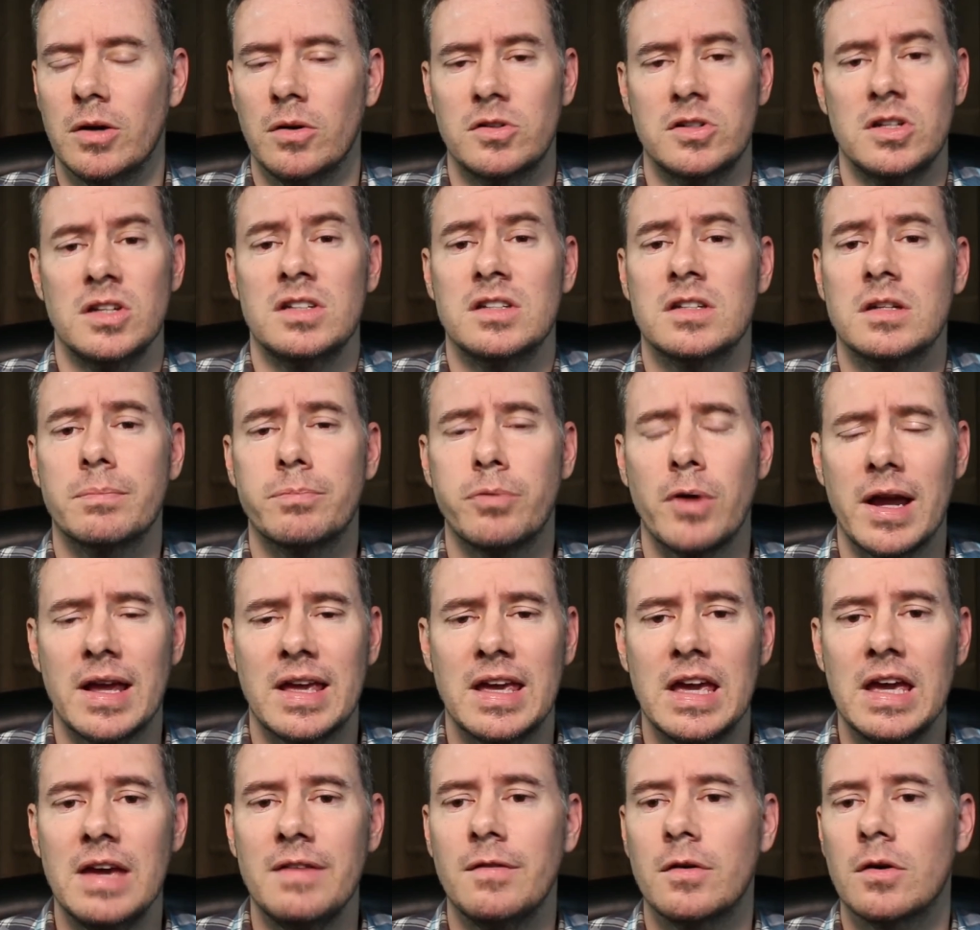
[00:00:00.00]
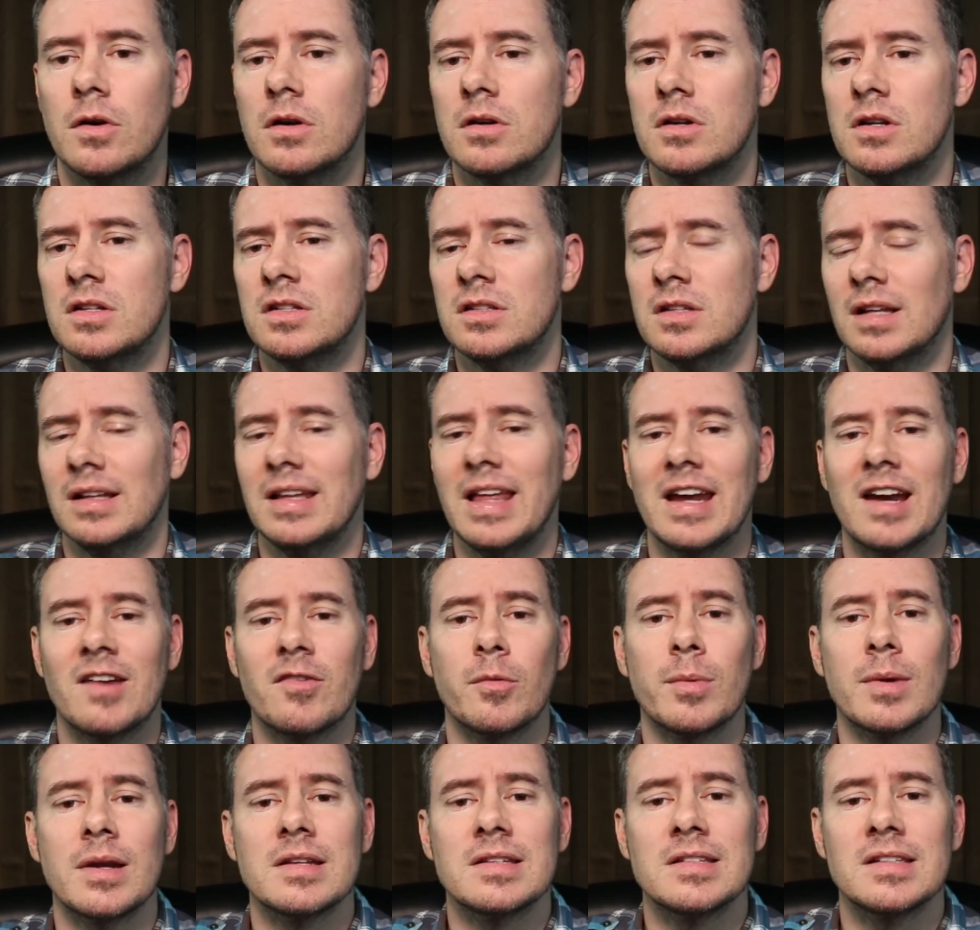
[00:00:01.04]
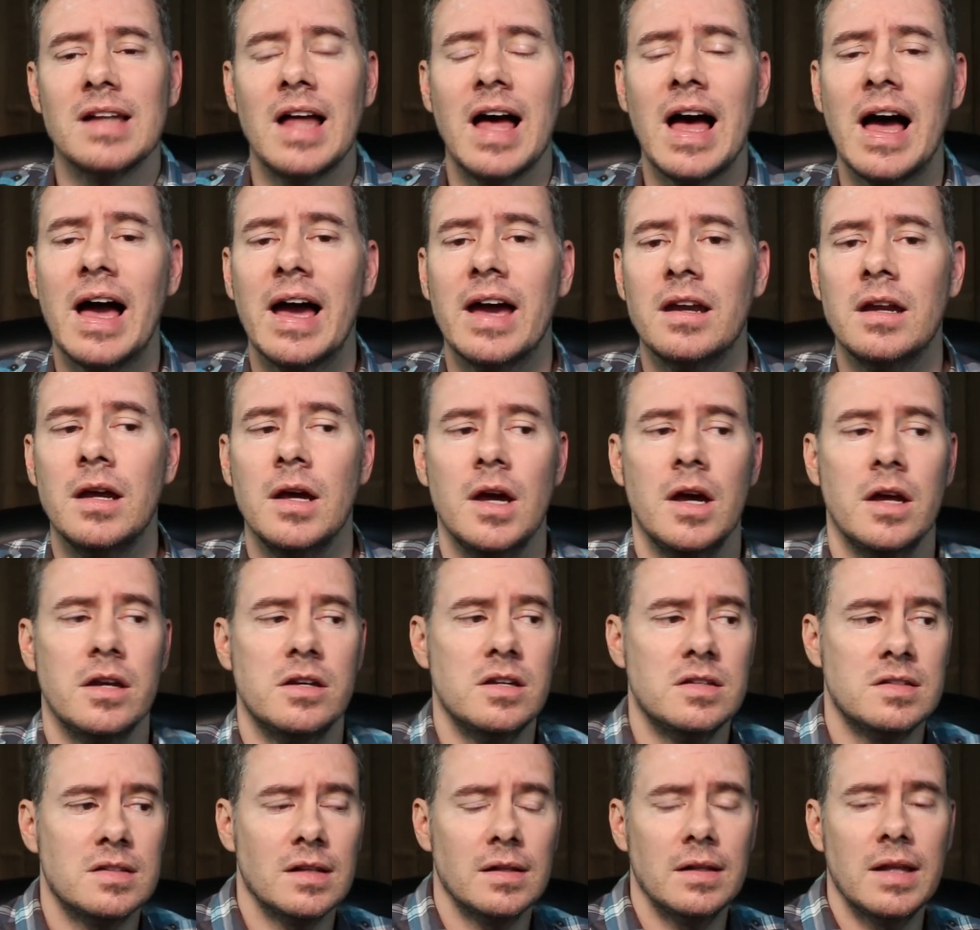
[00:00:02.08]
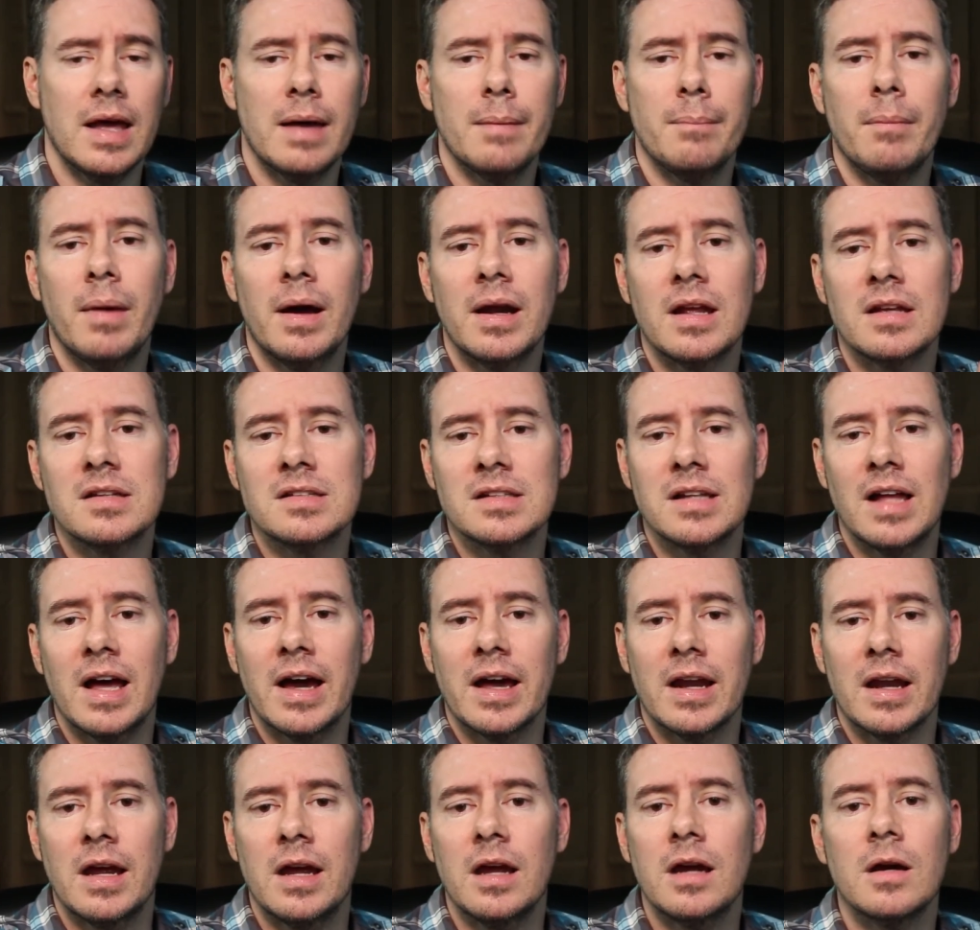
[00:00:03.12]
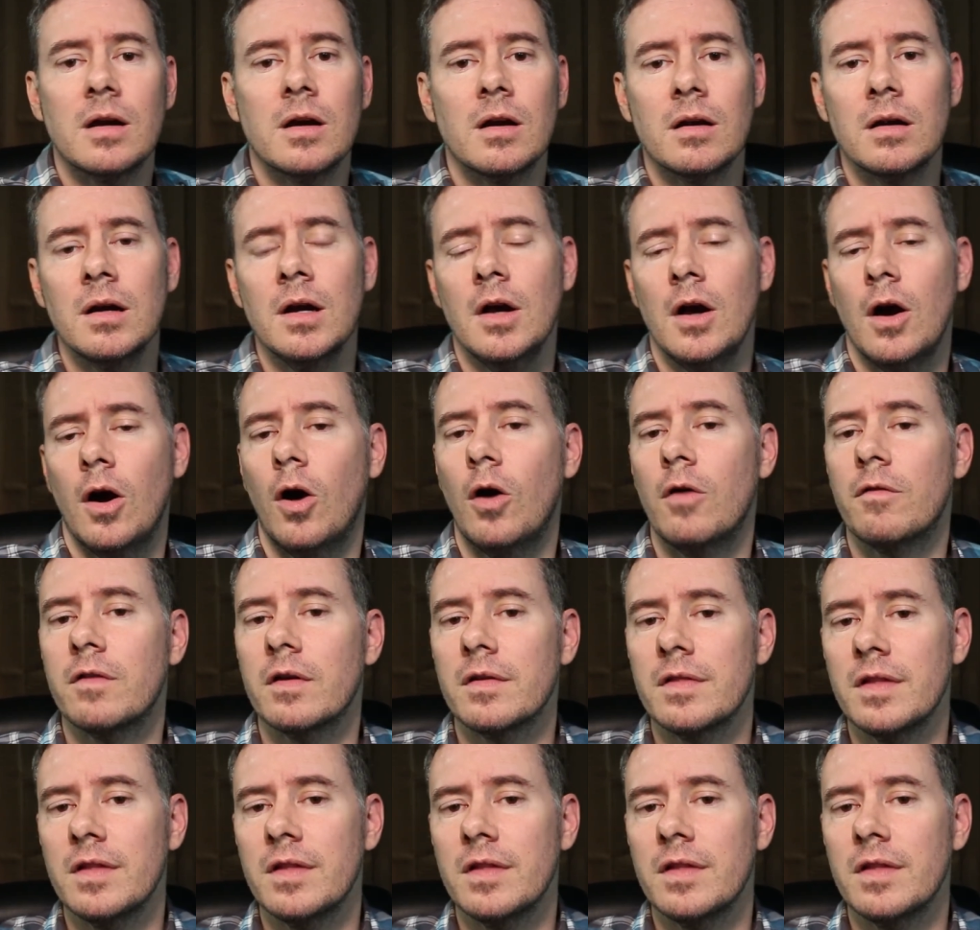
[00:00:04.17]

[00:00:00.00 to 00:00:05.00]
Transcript: just to break even, or just to let everybody slide, just to let money slide here over